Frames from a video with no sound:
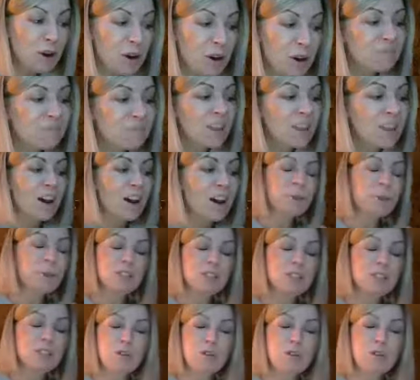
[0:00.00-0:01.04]
I'm so
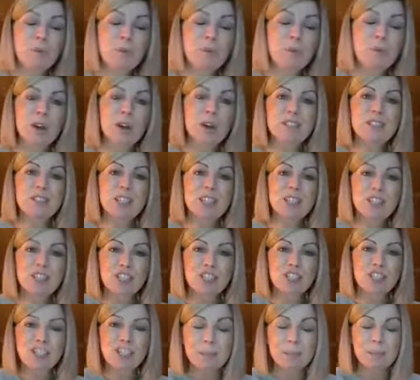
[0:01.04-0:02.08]
proud that she is
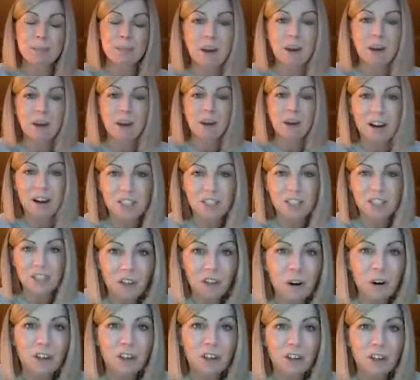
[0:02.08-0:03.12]
part of our
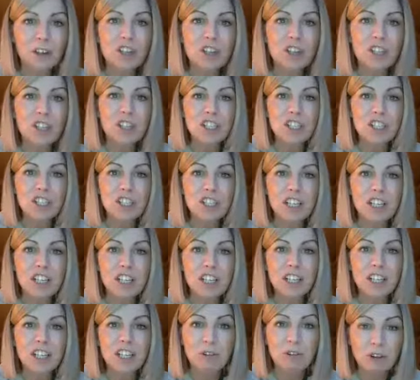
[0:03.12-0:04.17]
Unconditionally You
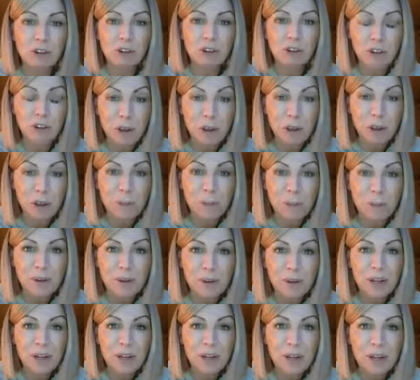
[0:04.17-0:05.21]
tribe,
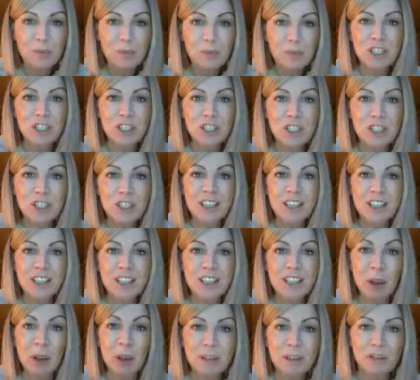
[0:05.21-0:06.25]
which is a complimentary
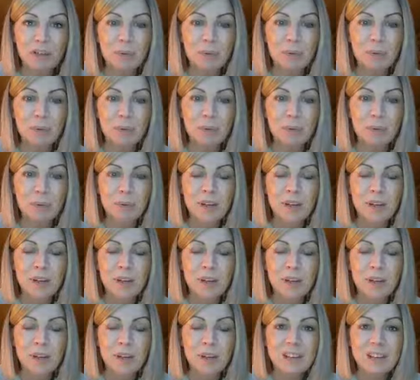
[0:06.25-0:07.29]
group that you get to
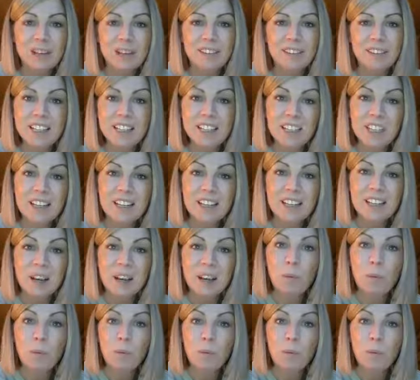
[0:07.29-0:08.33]
go into when you've
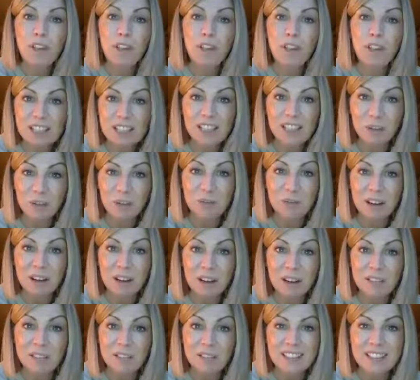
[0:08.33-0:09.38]
attended one of my
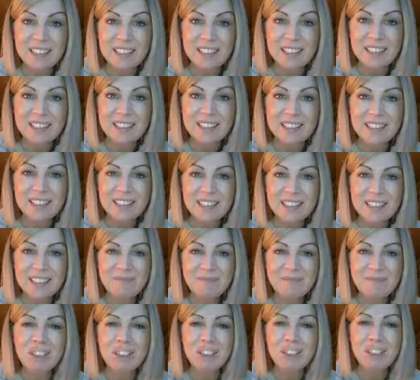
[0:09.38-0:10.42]
events. So this is
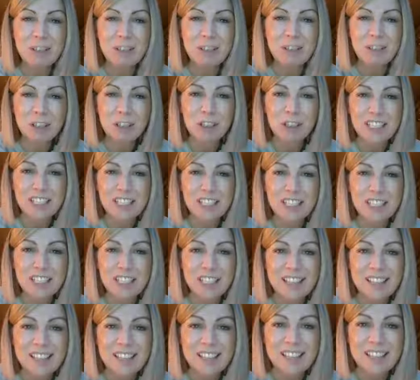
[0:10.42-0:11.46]
what she said.
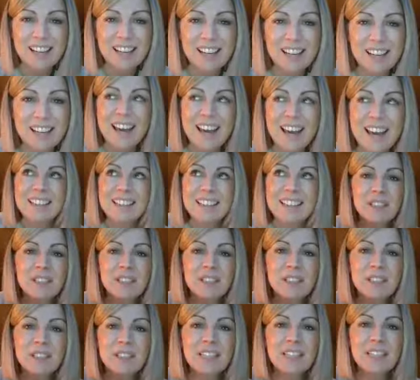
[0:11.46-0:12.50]
And this will tell you
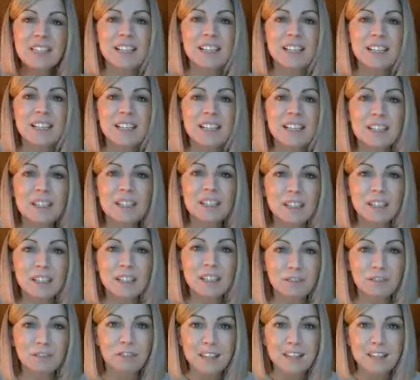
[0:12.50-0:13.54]
the difference
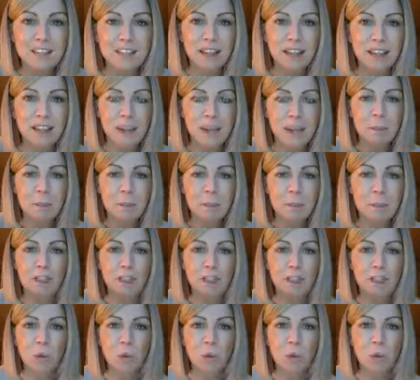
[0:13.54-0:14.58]
between